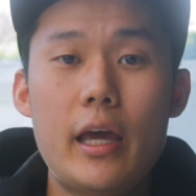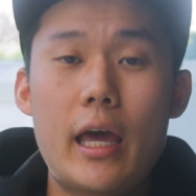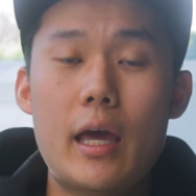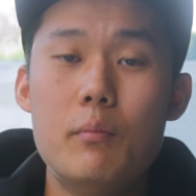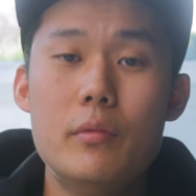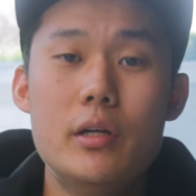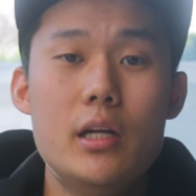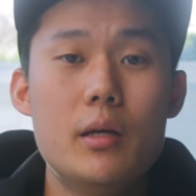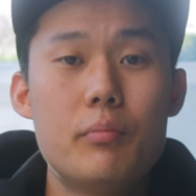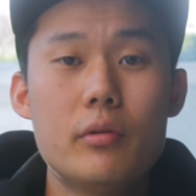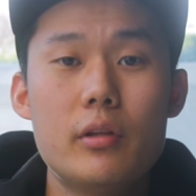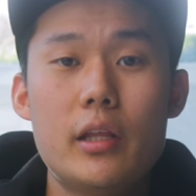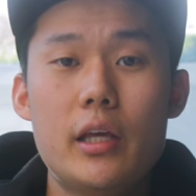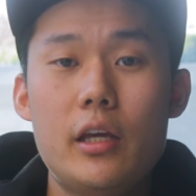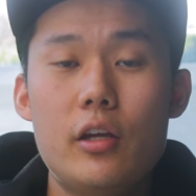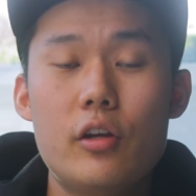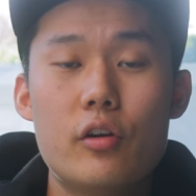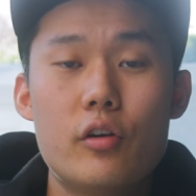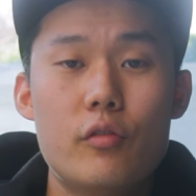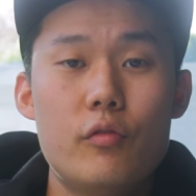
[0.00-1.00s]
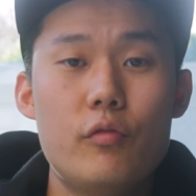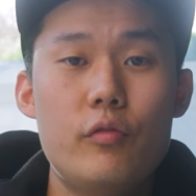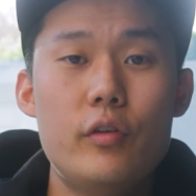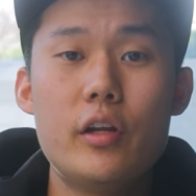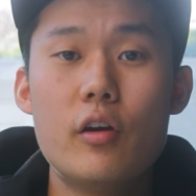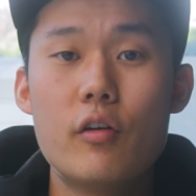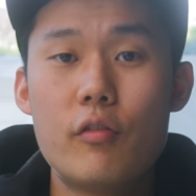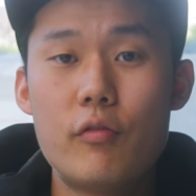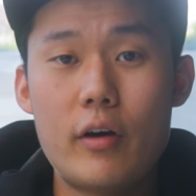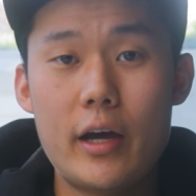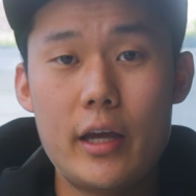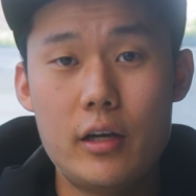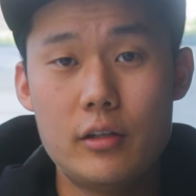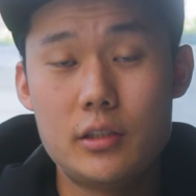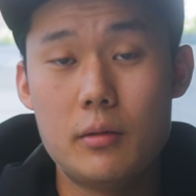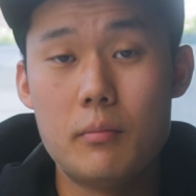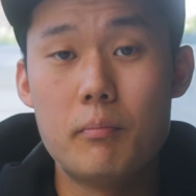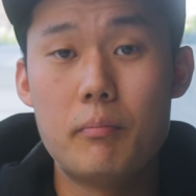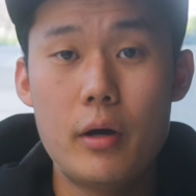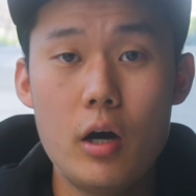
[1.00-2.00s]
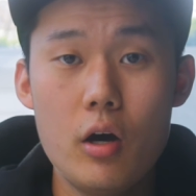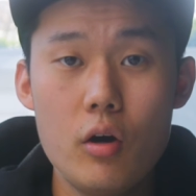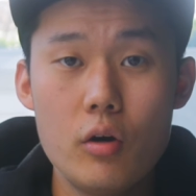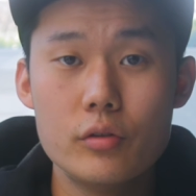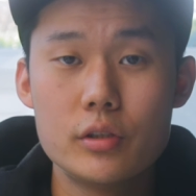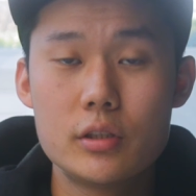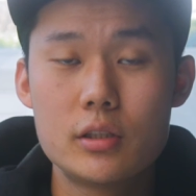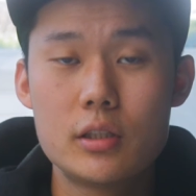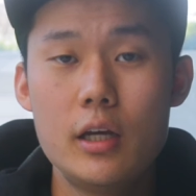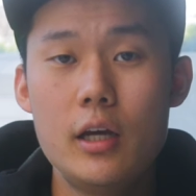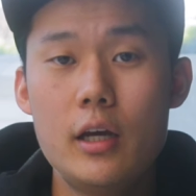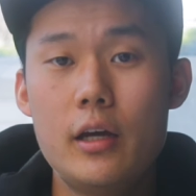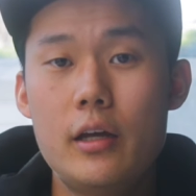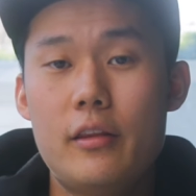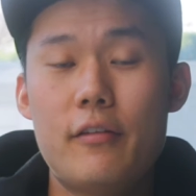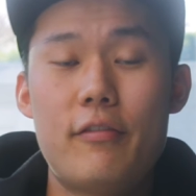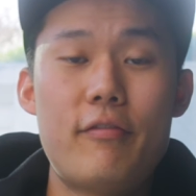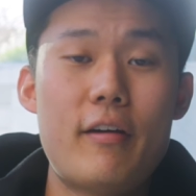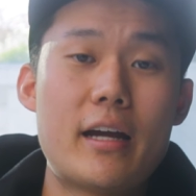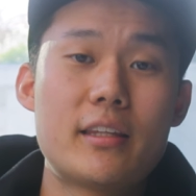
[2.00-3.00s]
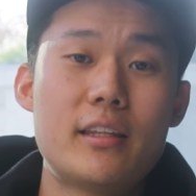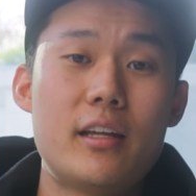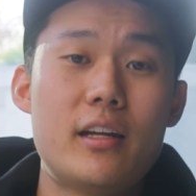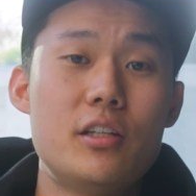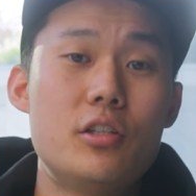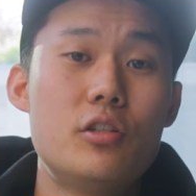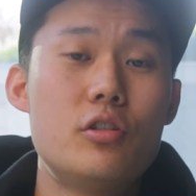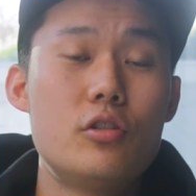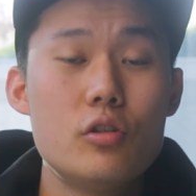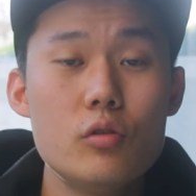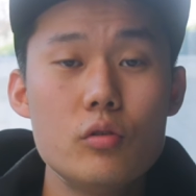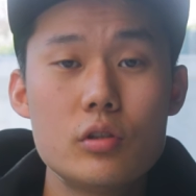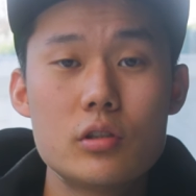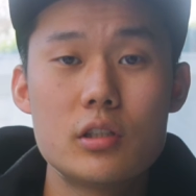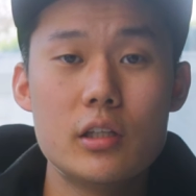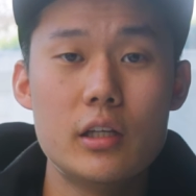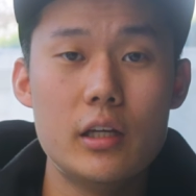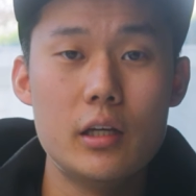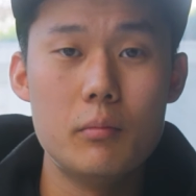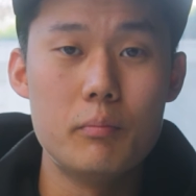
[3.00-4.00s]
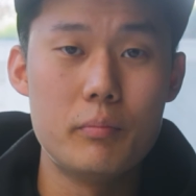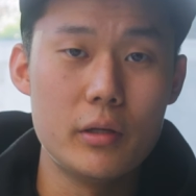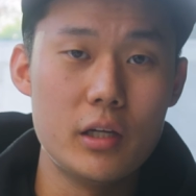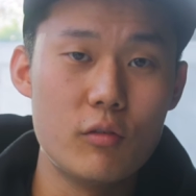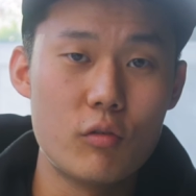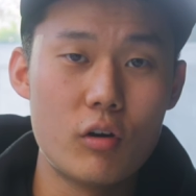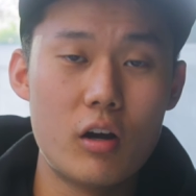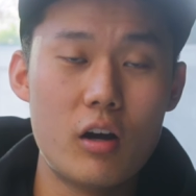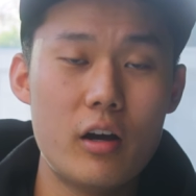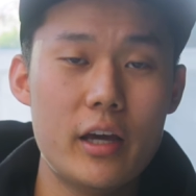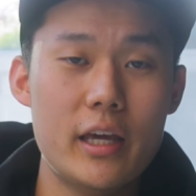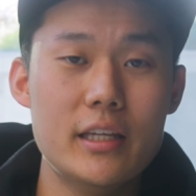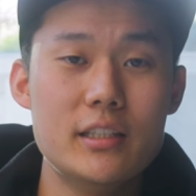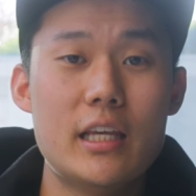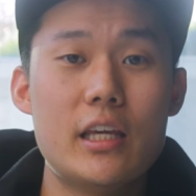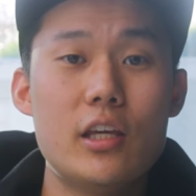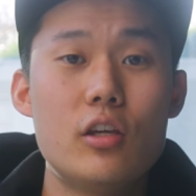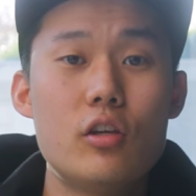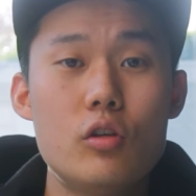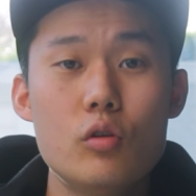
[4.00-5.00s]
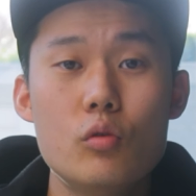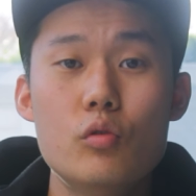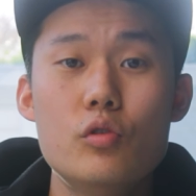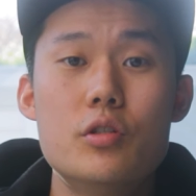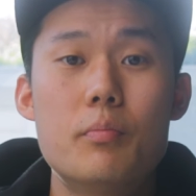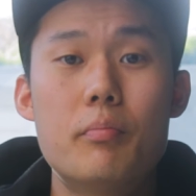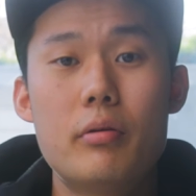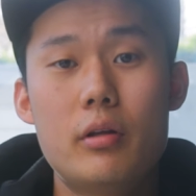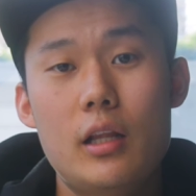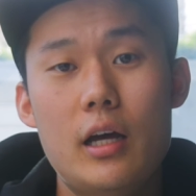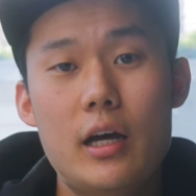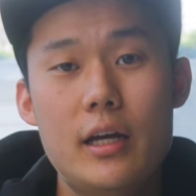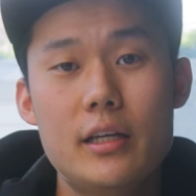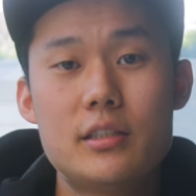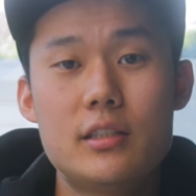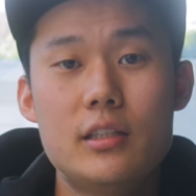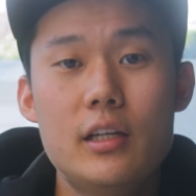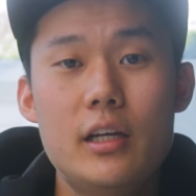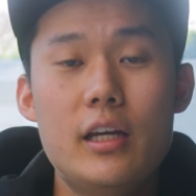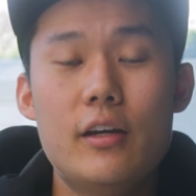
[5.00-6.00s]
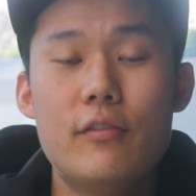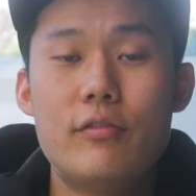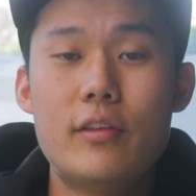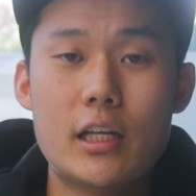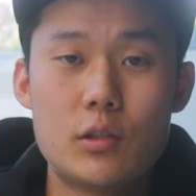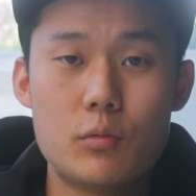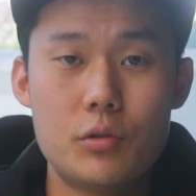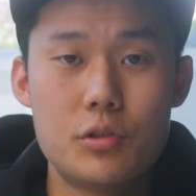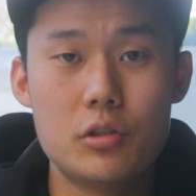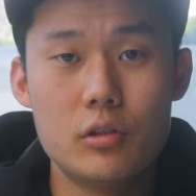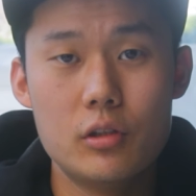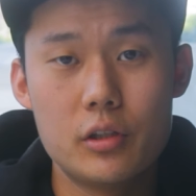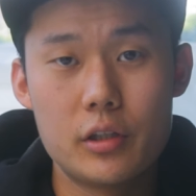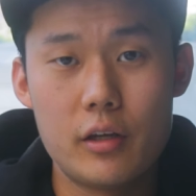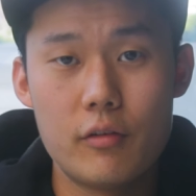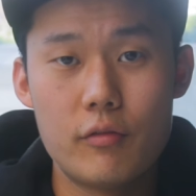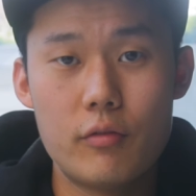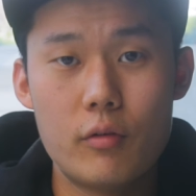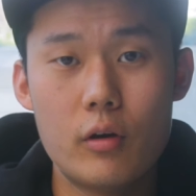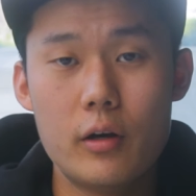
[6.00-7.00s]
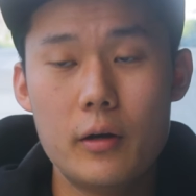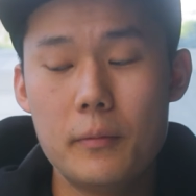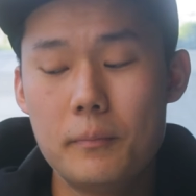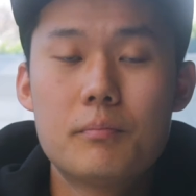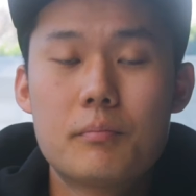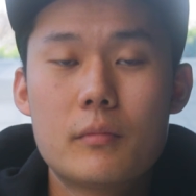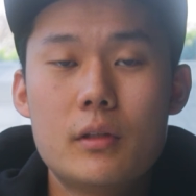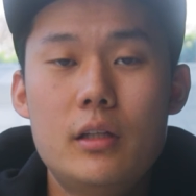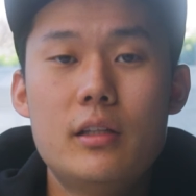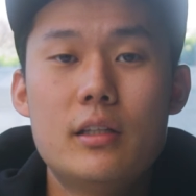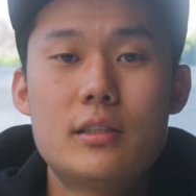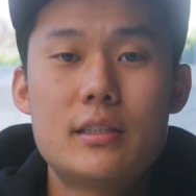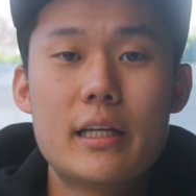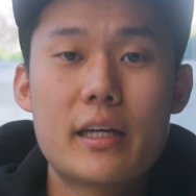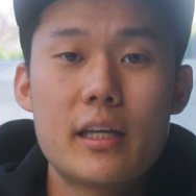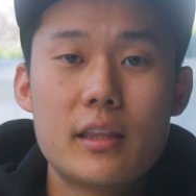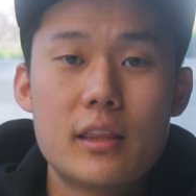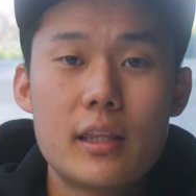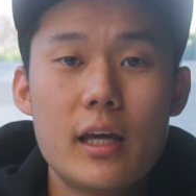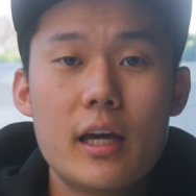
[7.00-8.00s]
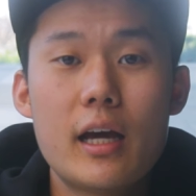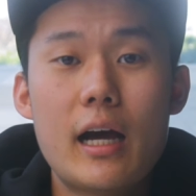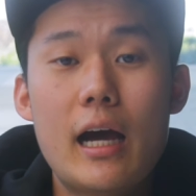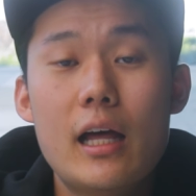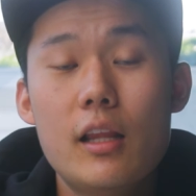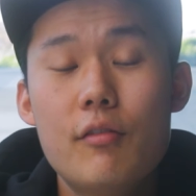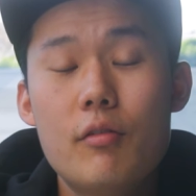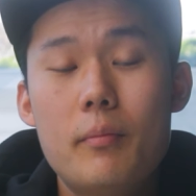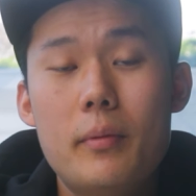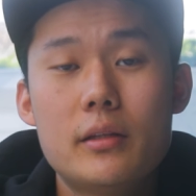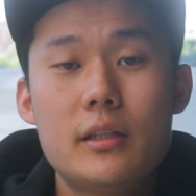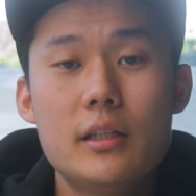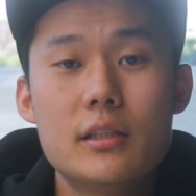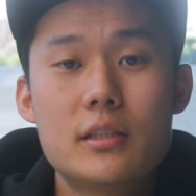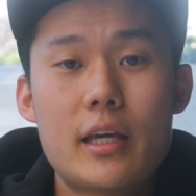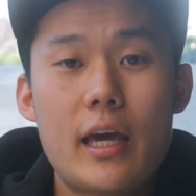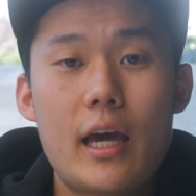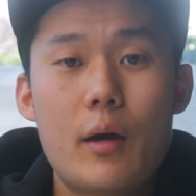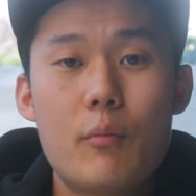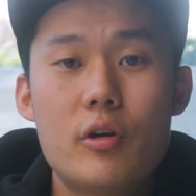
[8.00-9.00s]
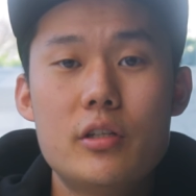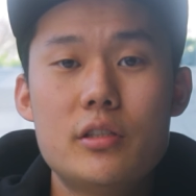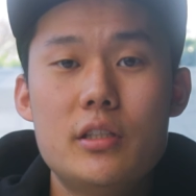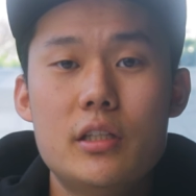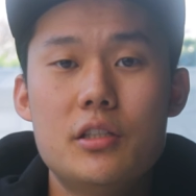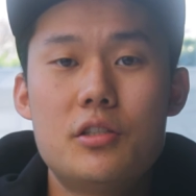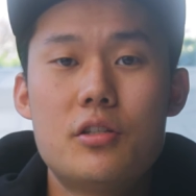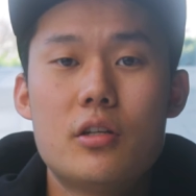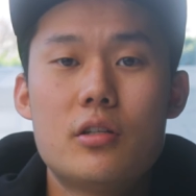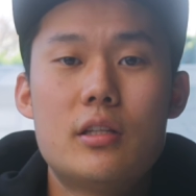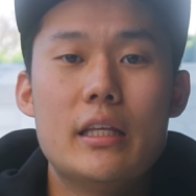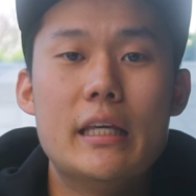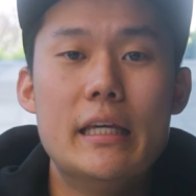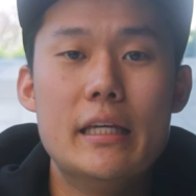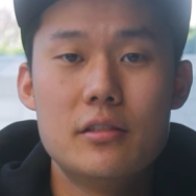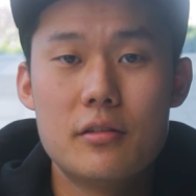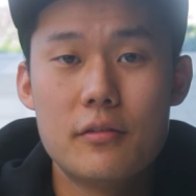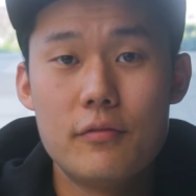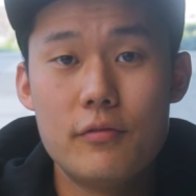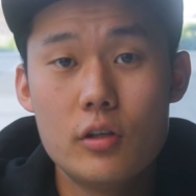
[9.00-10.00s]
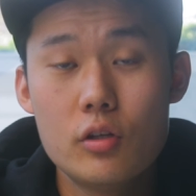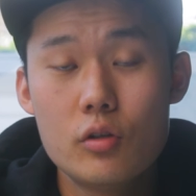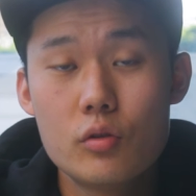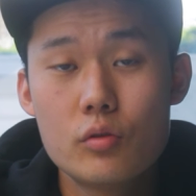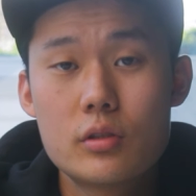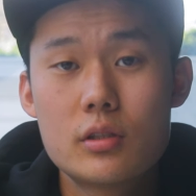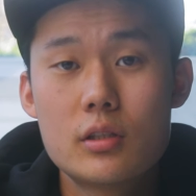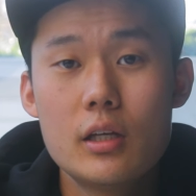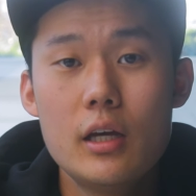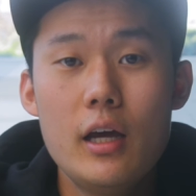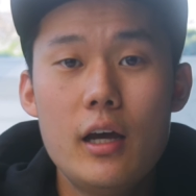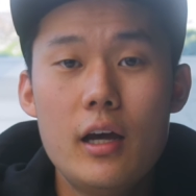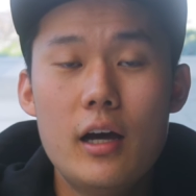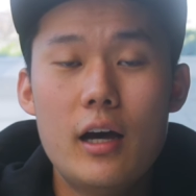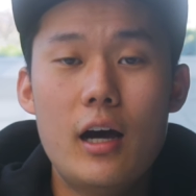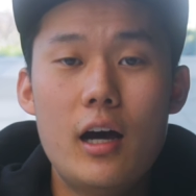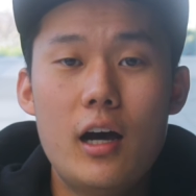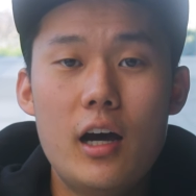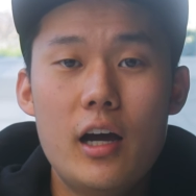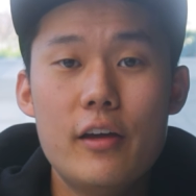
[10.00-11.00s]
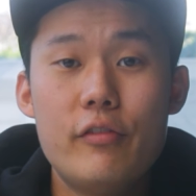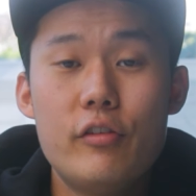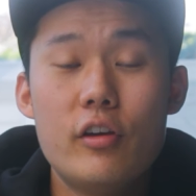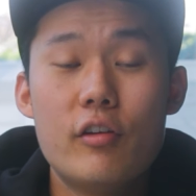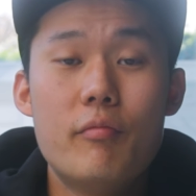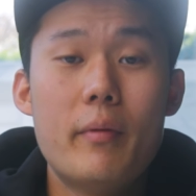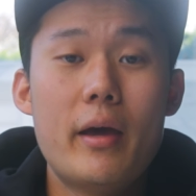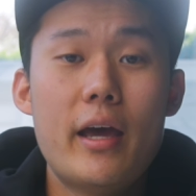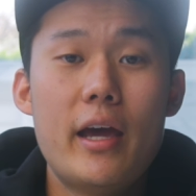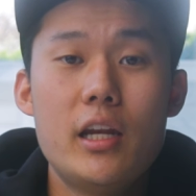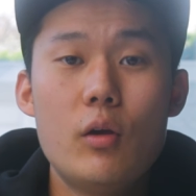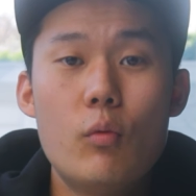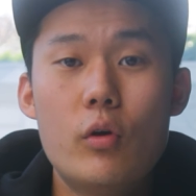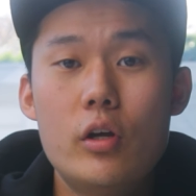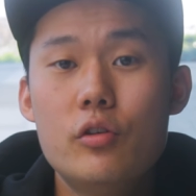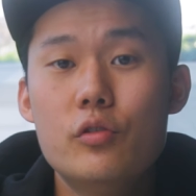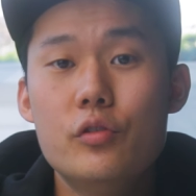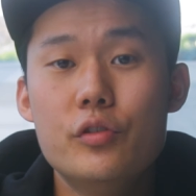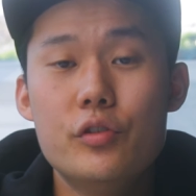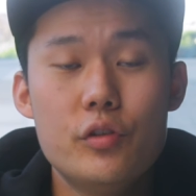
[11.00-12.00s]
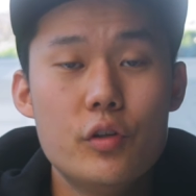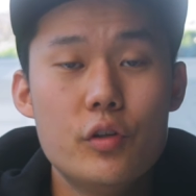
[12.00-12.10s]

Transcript: and manipulate your video files in post, the fact that it shoots in B-RAW is a huge plus if that's what you're looking for. The second thing I love about these cameras is just the ease of use. If you've met anyone who's